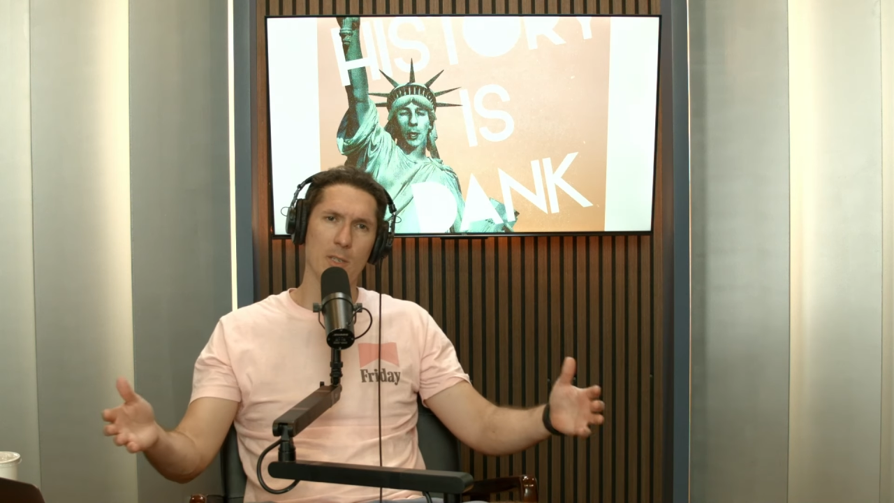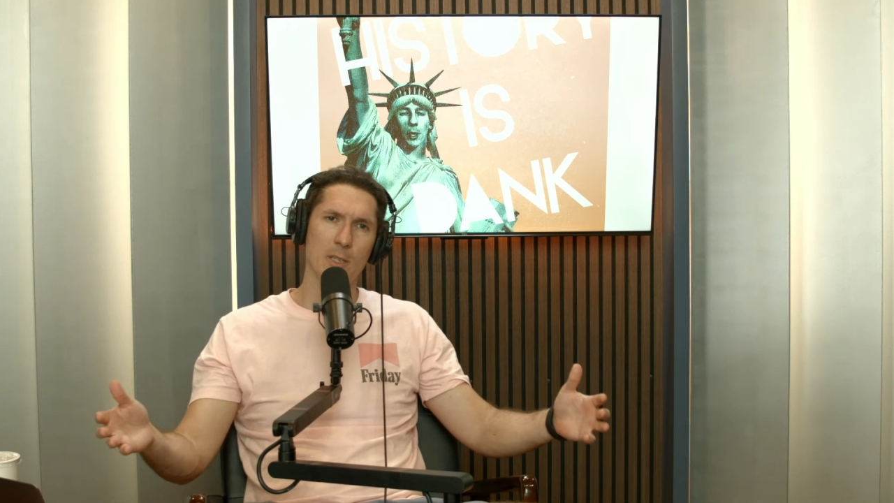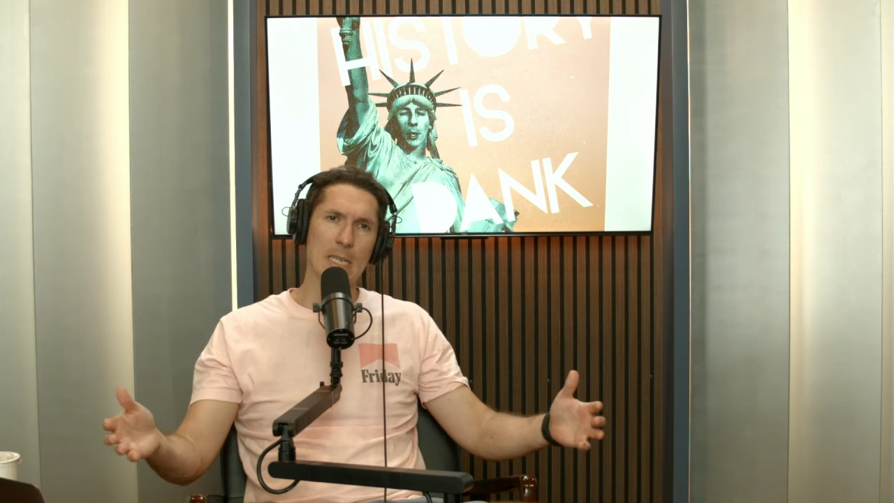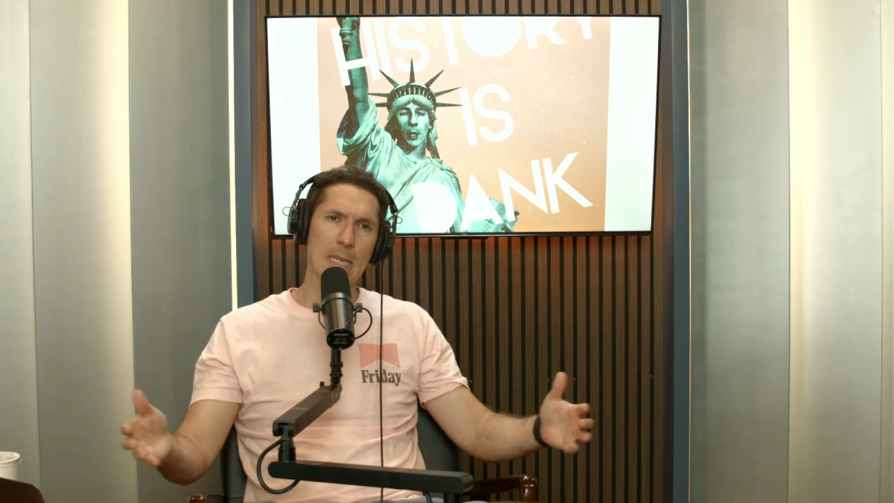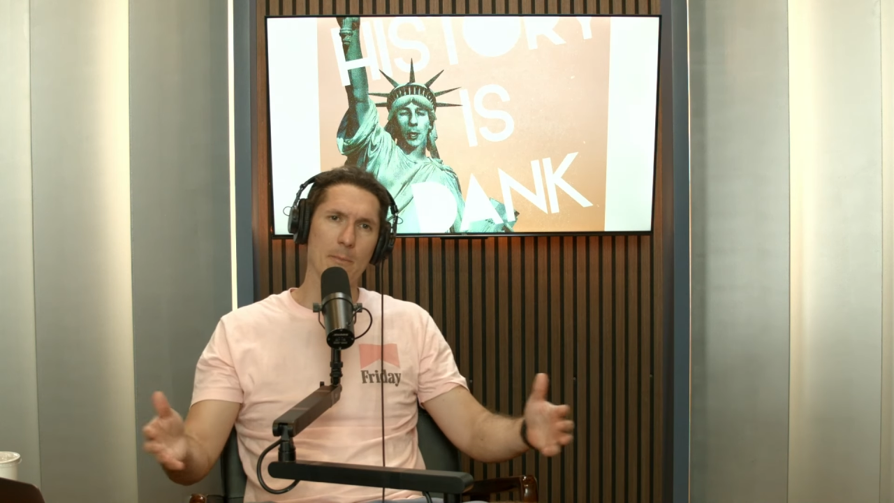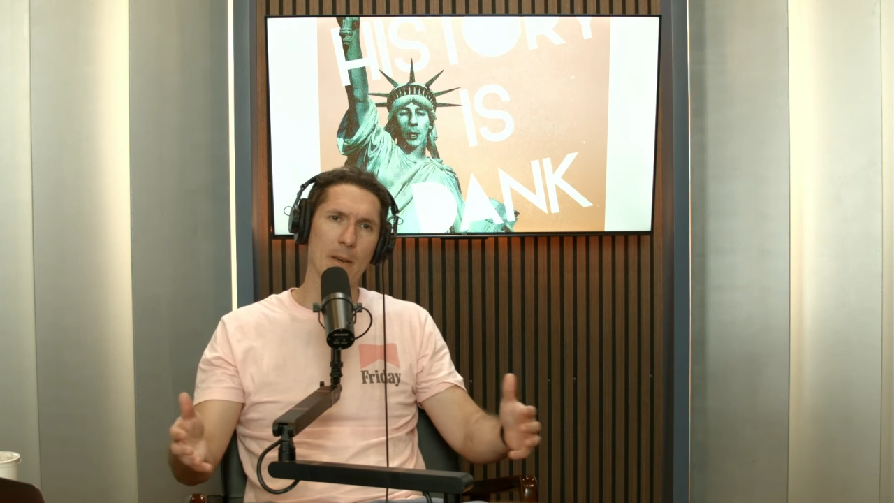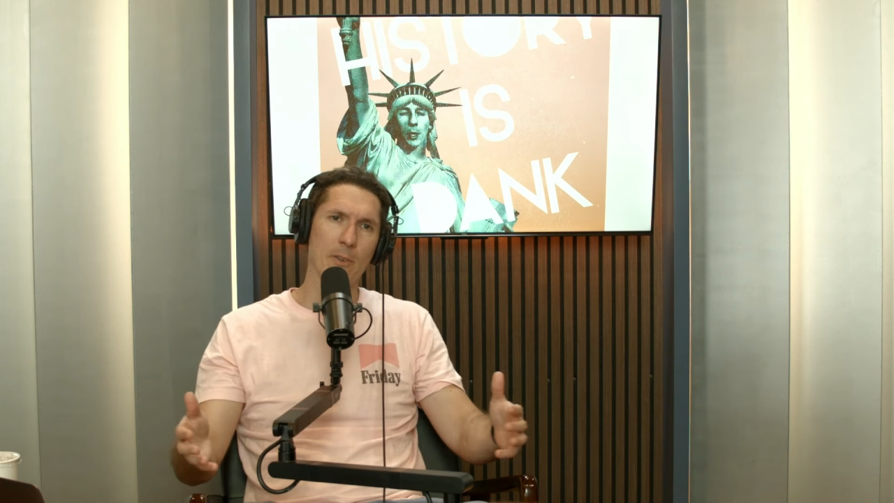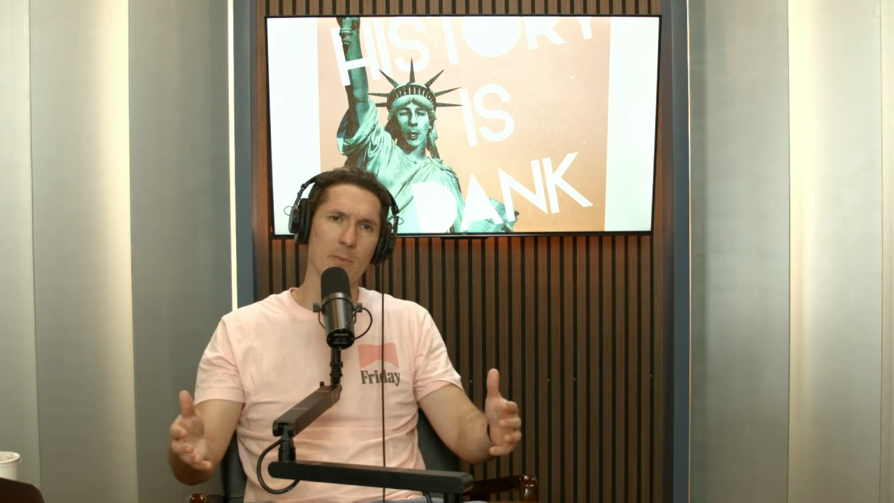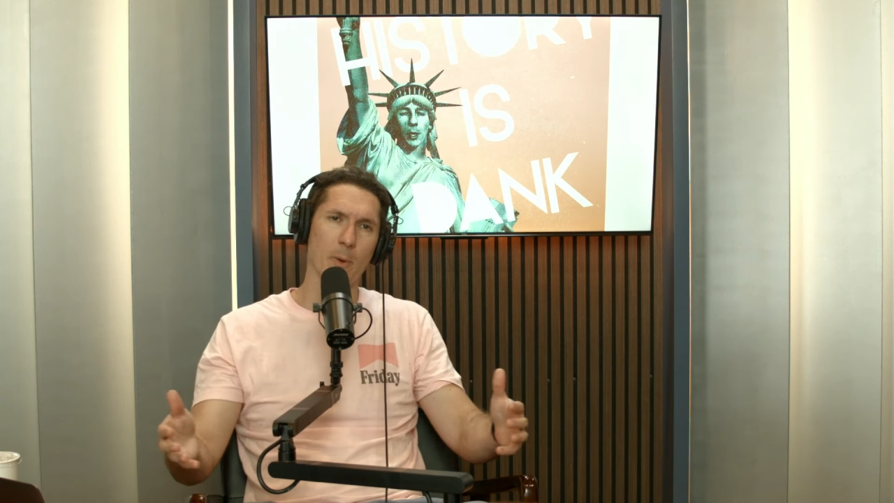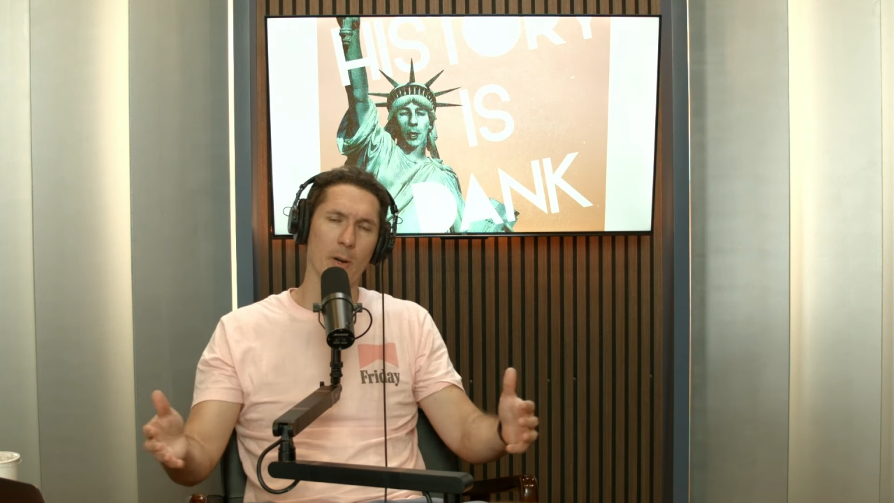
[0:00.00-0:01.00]
deemed every
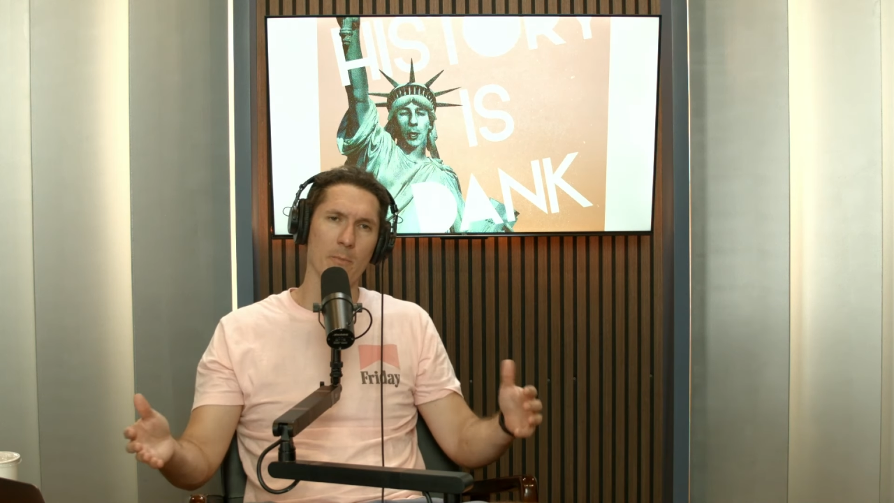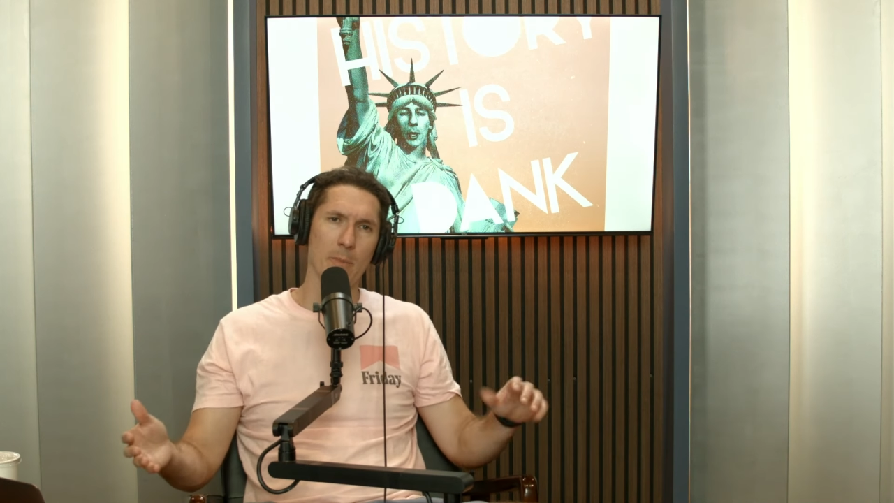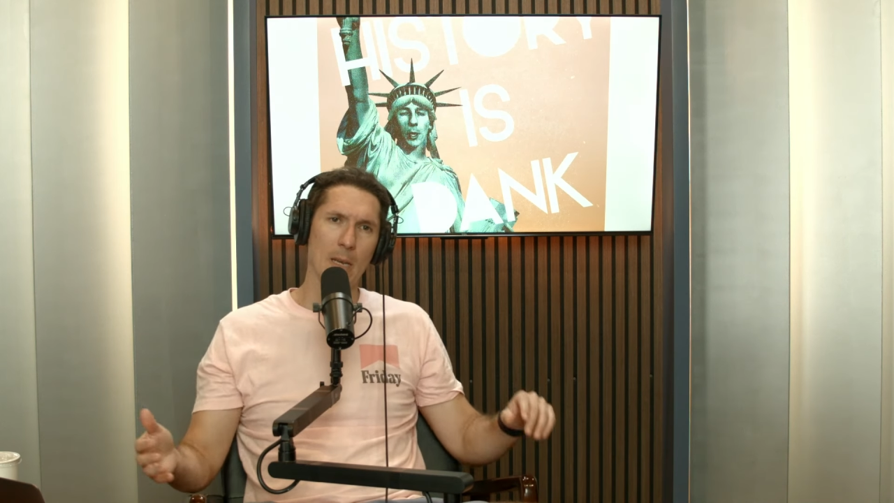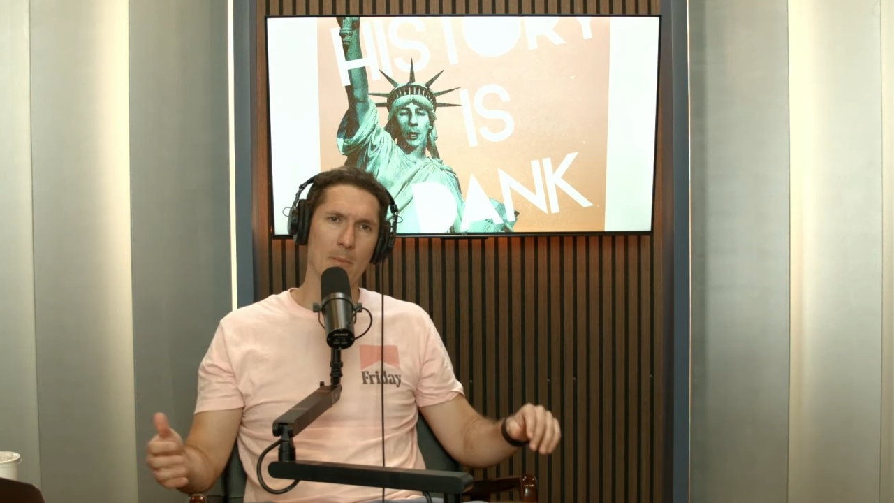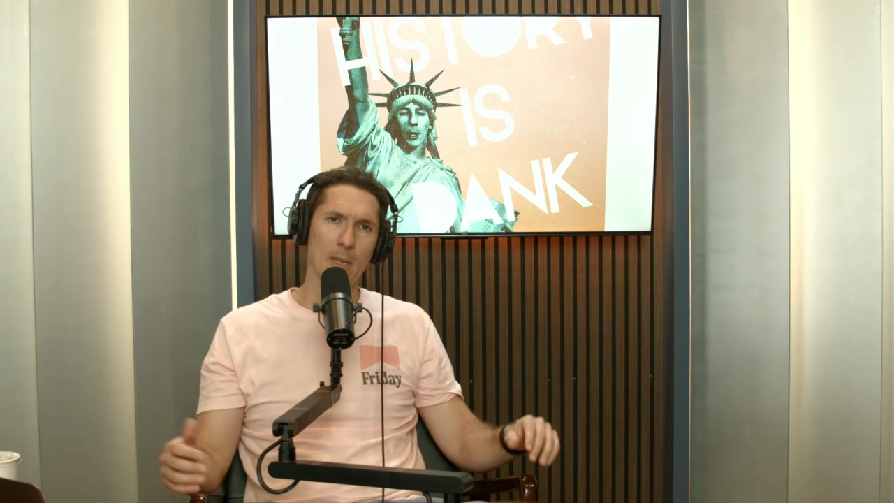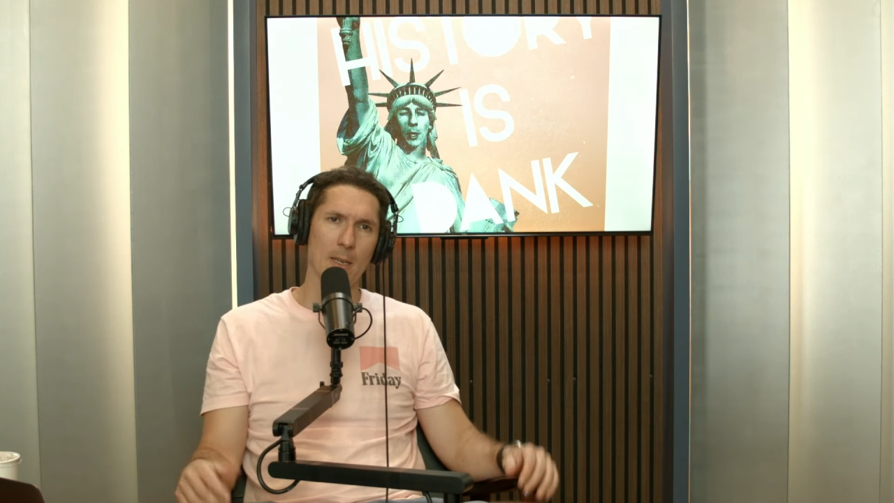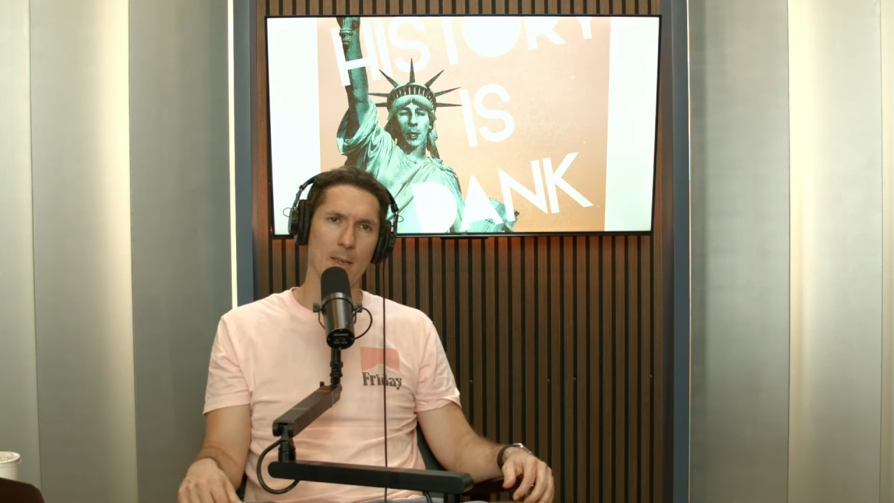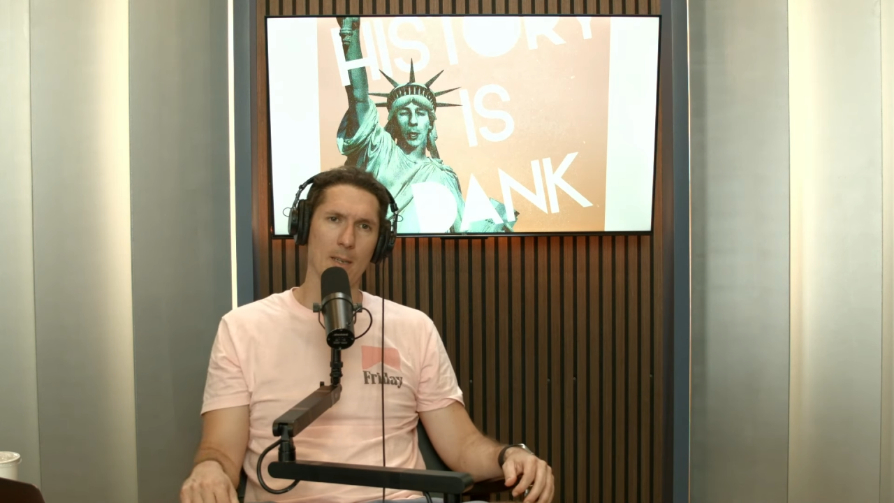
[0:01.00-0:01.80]
Spartan baby